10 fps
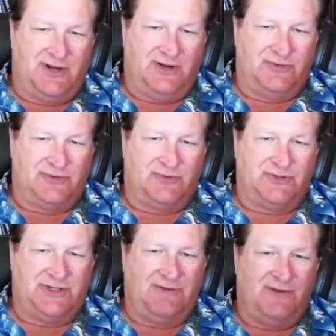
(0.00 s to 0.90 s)
he was
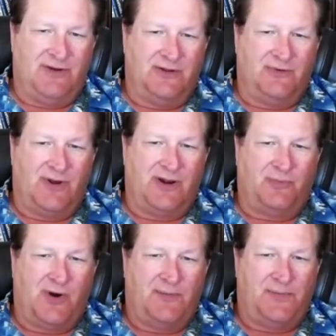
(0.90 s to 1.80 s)
receiving on the rental
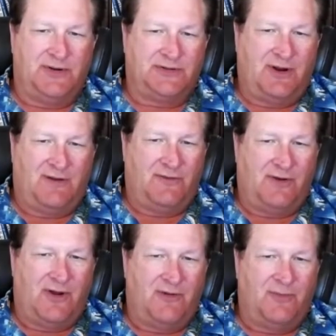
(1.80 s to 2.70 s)
properties covered
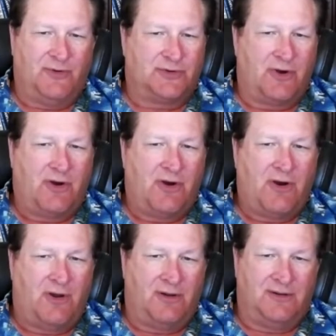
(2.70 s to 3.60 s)
almost
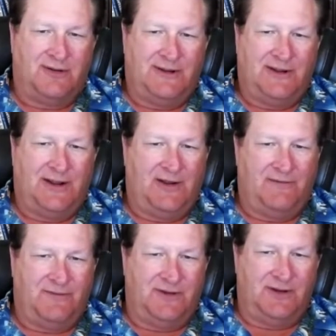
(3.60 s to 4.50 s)
all of
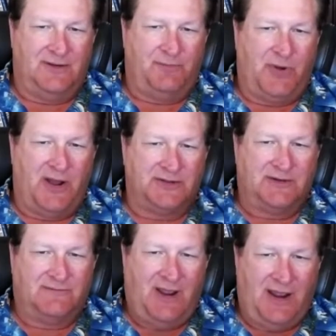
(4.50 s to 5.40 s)
the
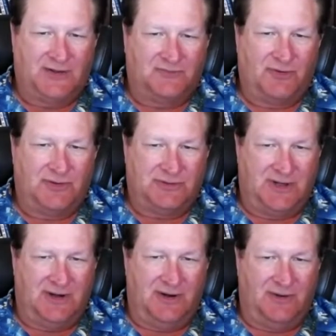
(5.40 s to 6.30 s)
positive cash flow he's
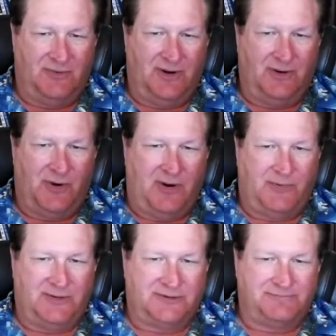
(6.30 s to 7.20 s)
getting on the rental properties.